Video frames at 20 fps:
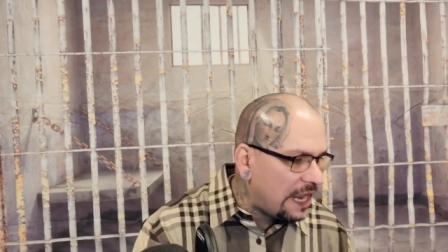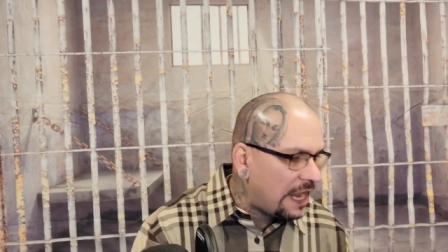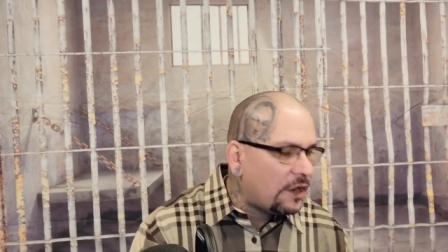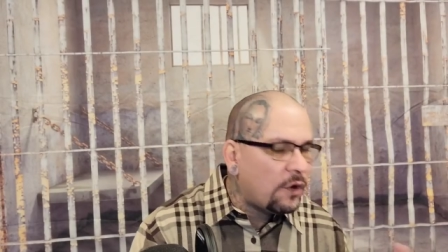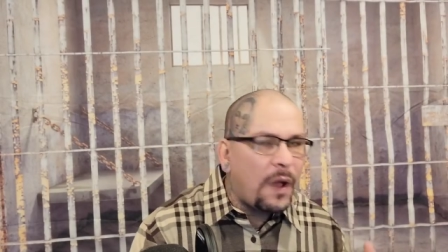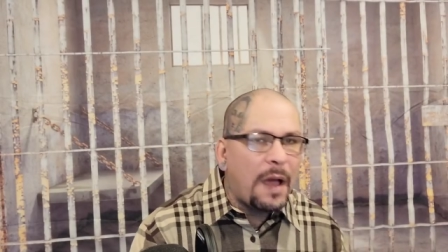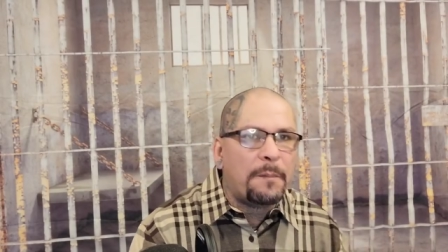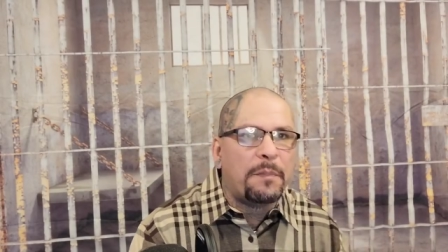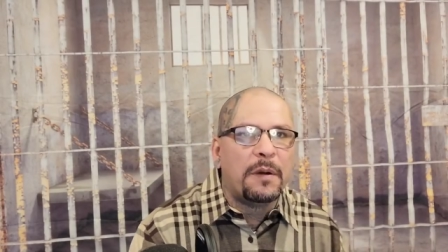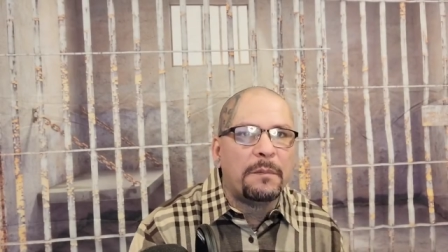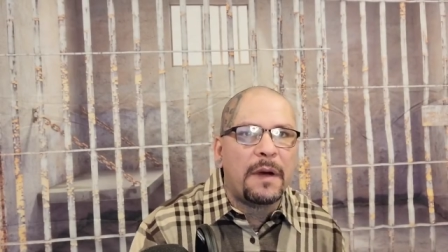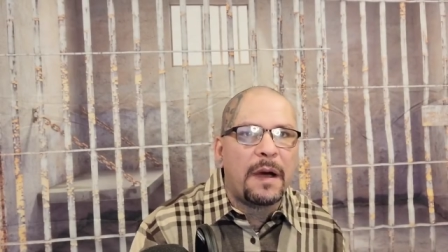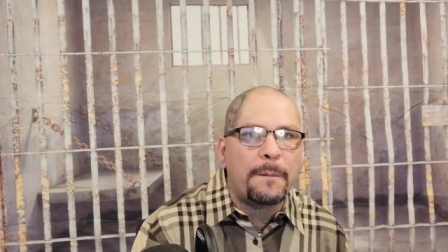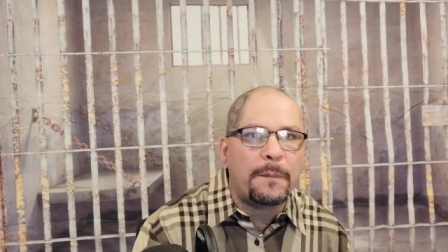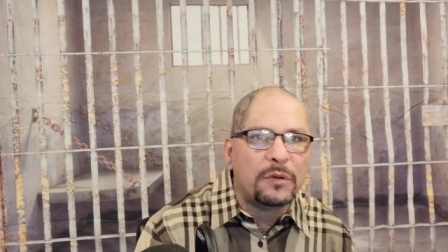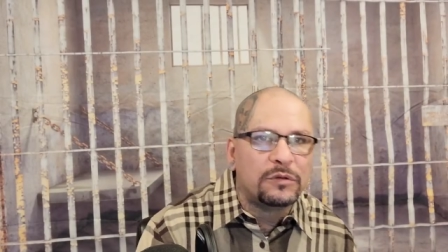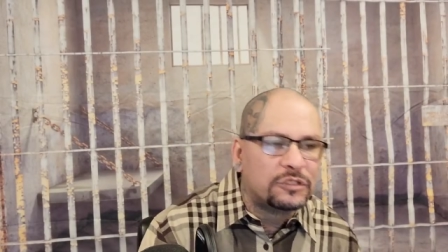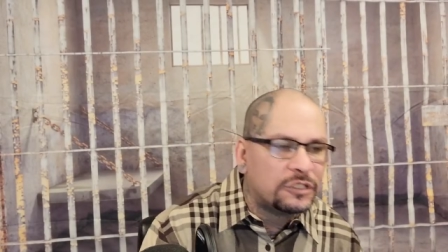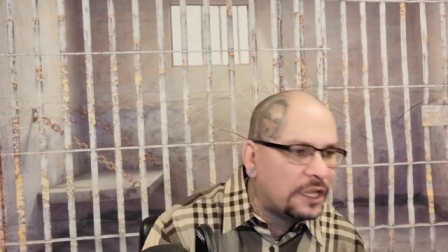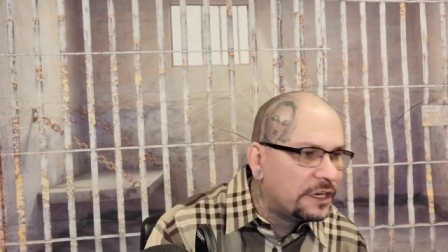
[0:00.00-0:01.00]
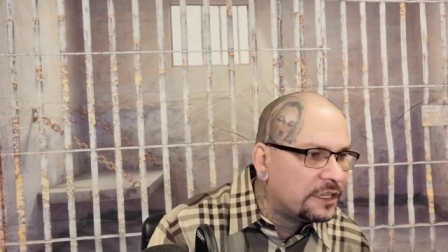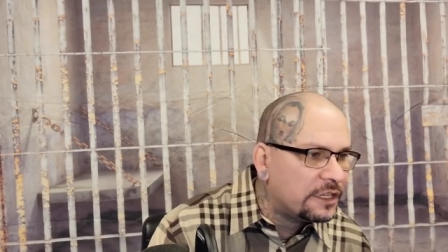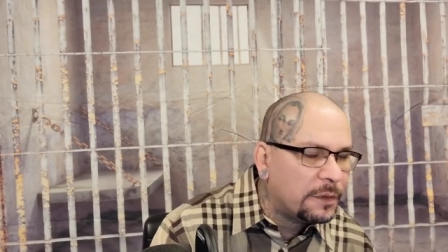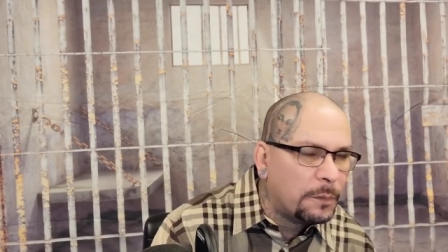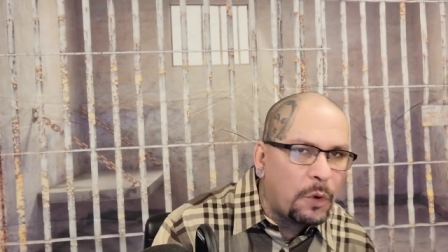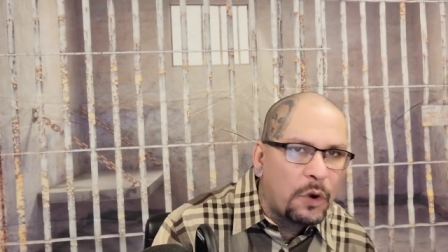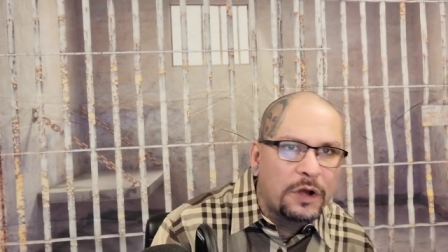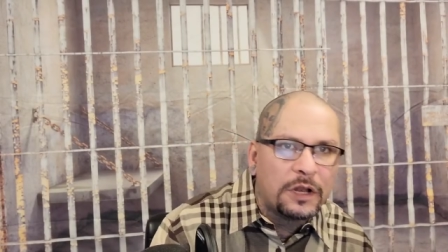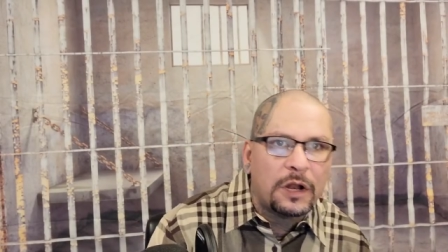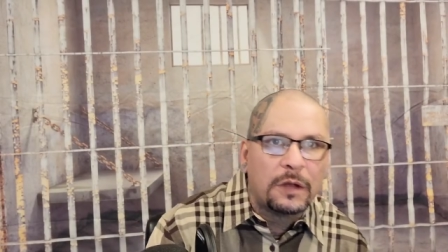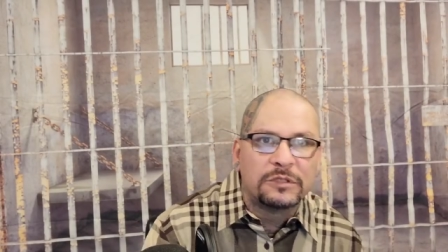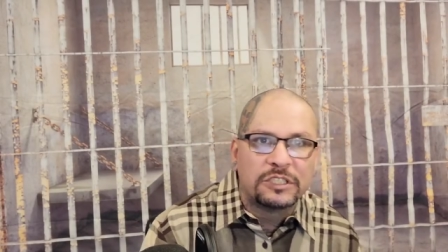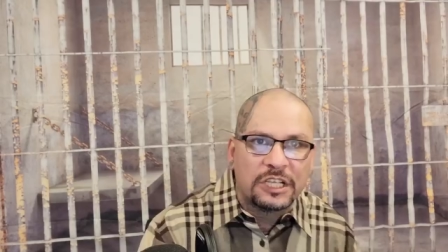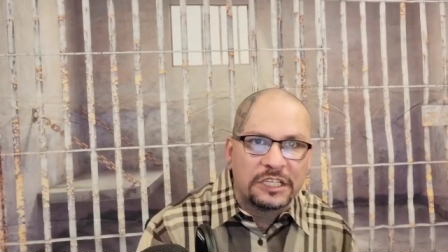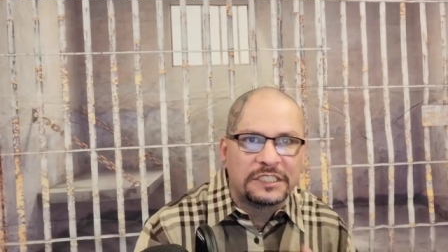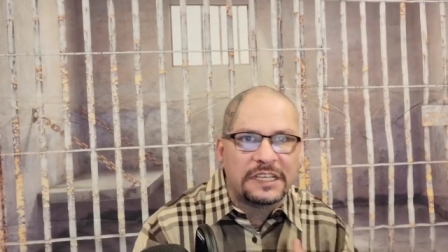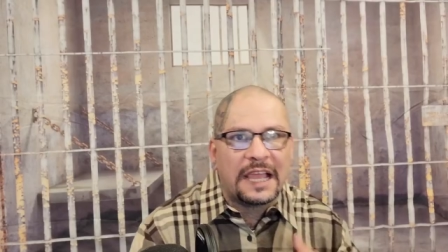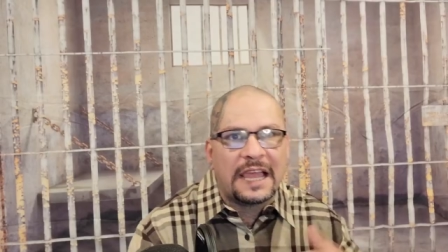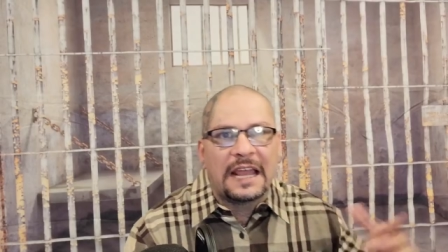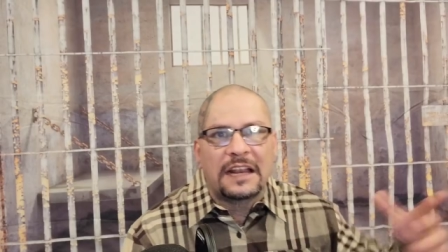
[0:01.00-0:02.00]
I know I put my boots on in the morning, Holmes,
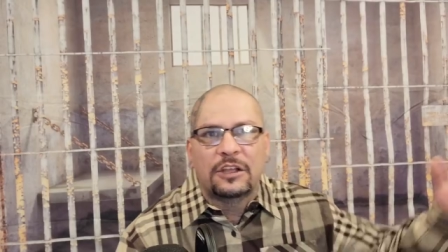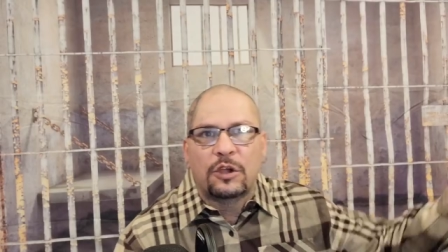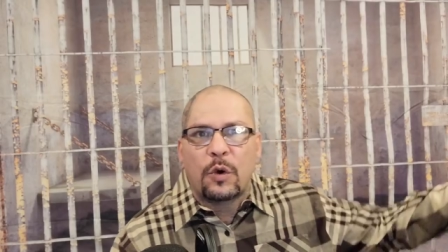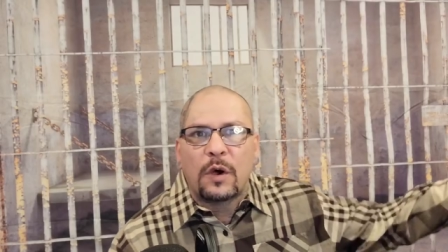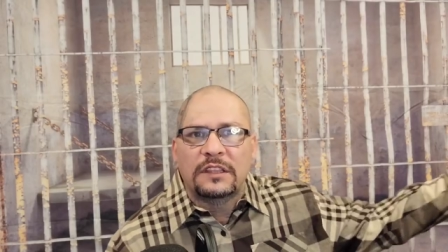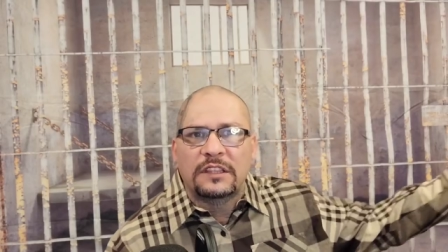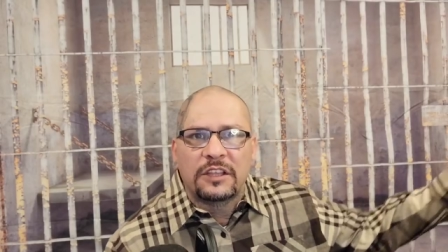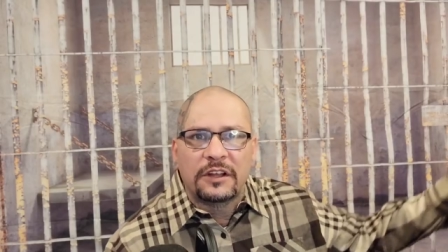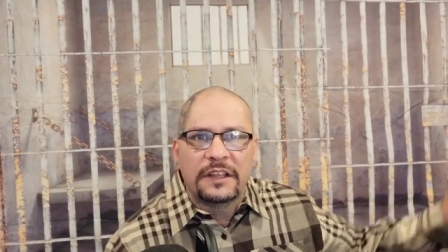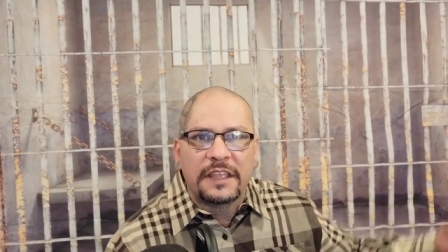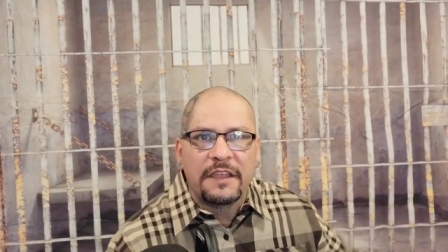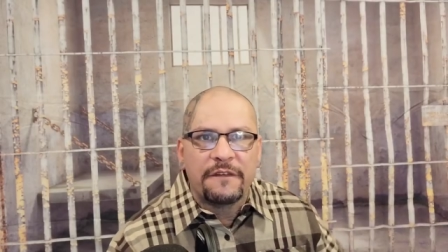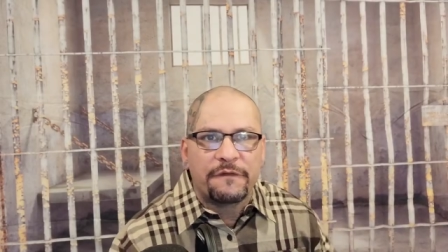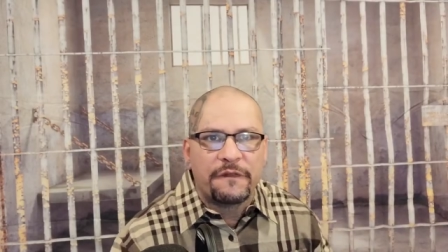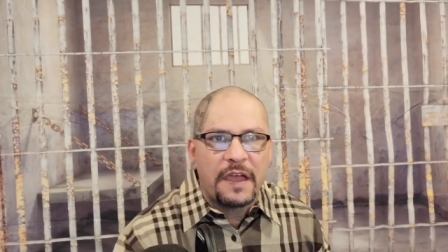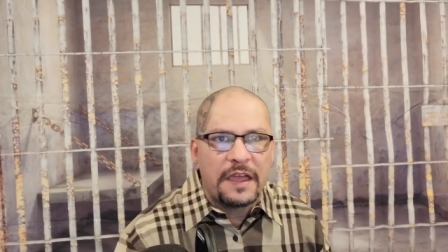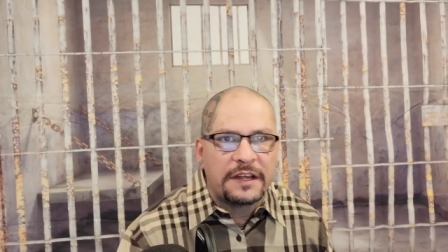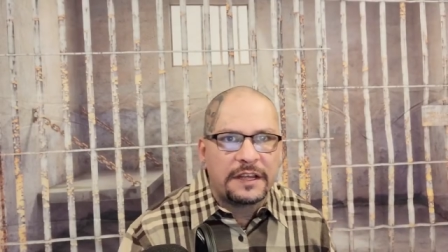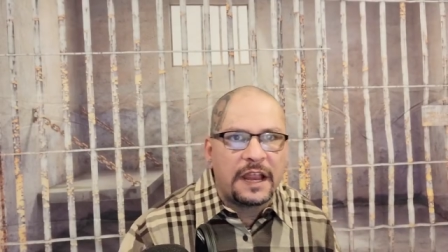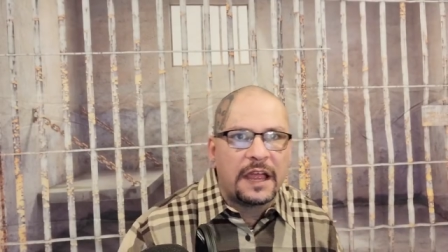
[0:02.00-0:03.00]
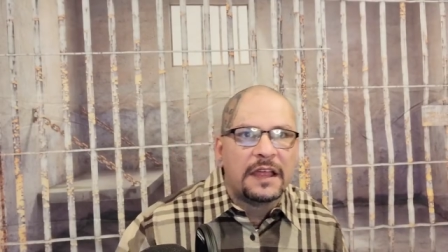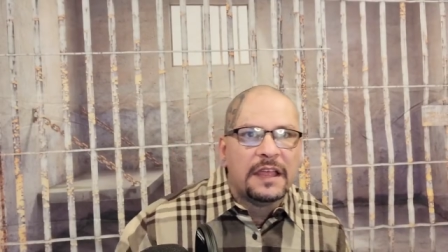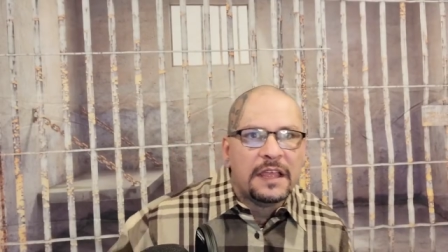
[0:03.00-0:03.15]
because I got to go out there and get fed